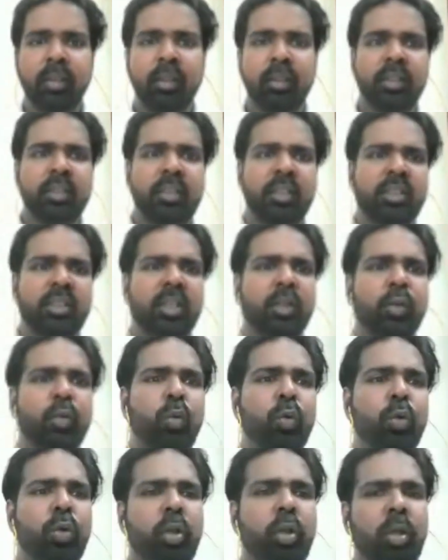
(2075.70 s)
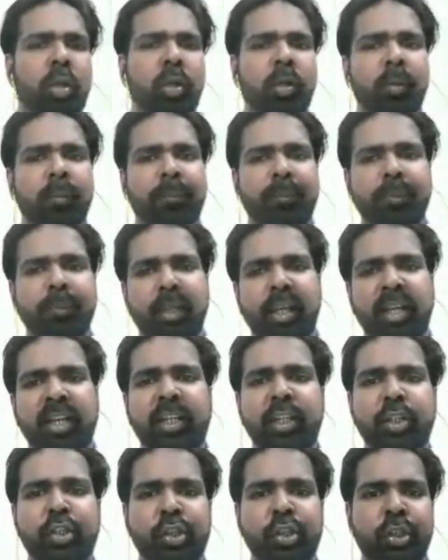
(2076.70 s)
This is the Google
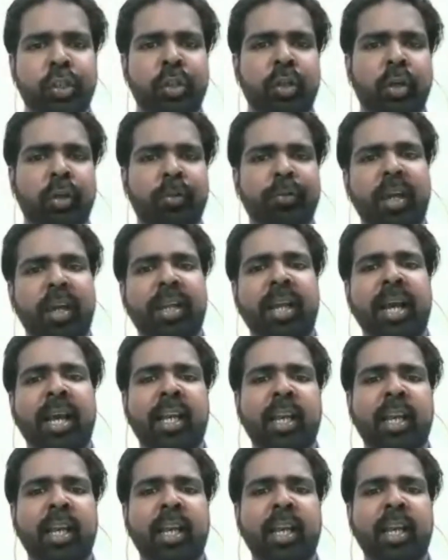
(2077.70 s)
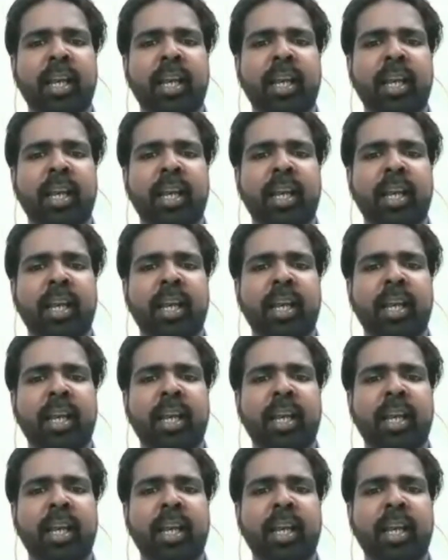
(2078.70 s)
edition of An Island of Trees, a